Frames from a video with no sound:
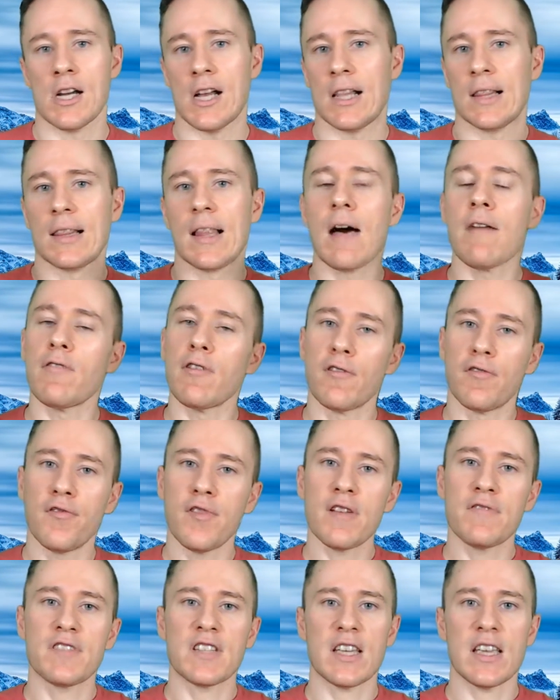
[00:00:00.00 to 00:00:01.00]
level
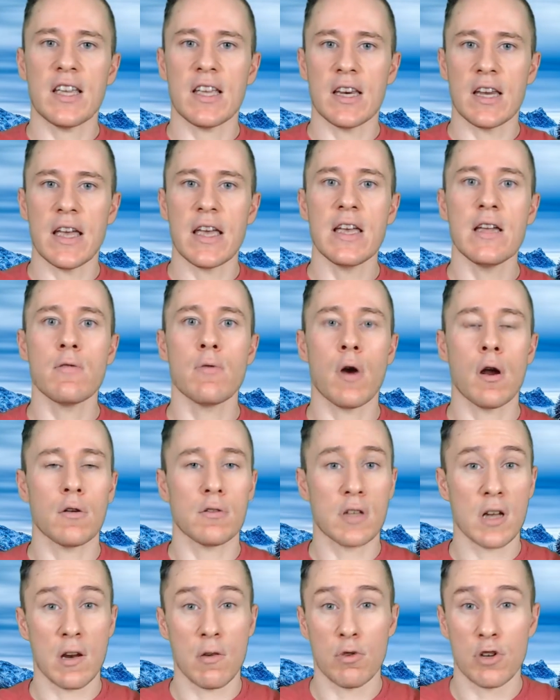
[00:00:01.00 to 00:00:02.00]
15 heroes
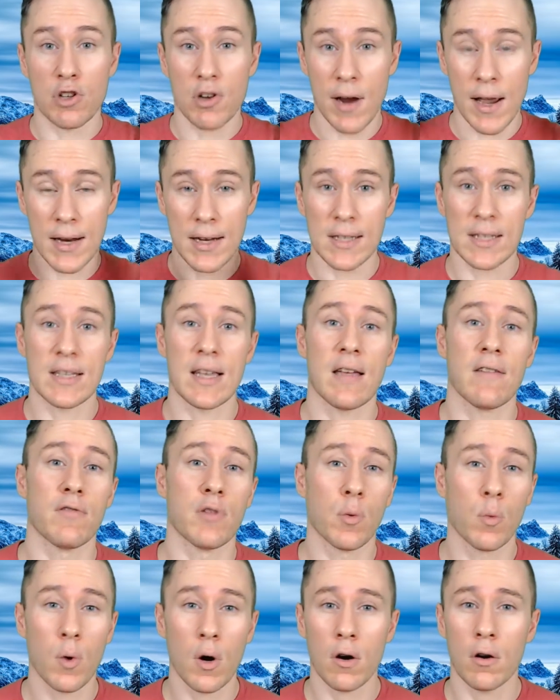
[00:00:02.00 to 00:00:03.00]
and you were trying to save the
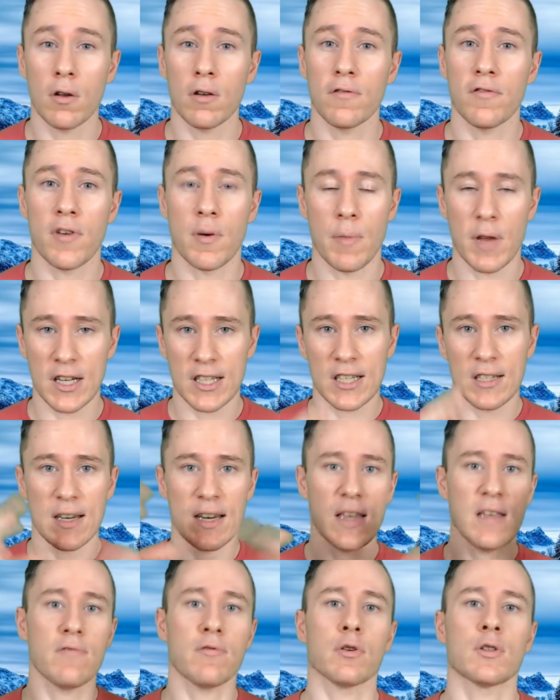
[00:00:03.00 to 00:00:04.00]
world from an
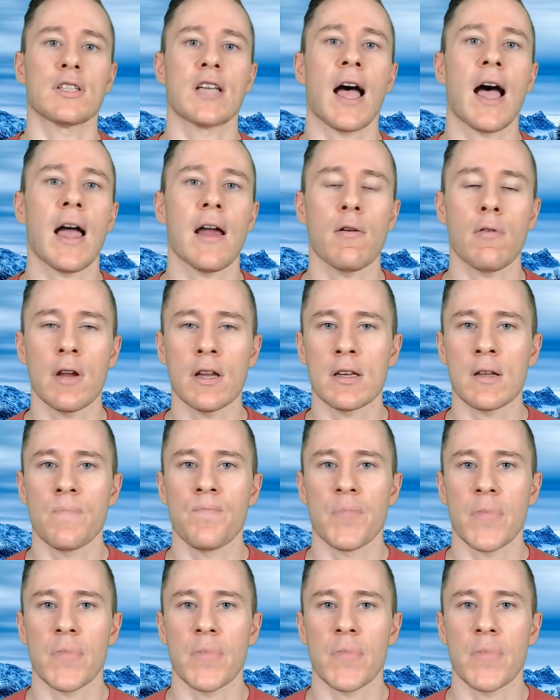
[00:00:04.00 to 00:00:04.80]
evil tyrant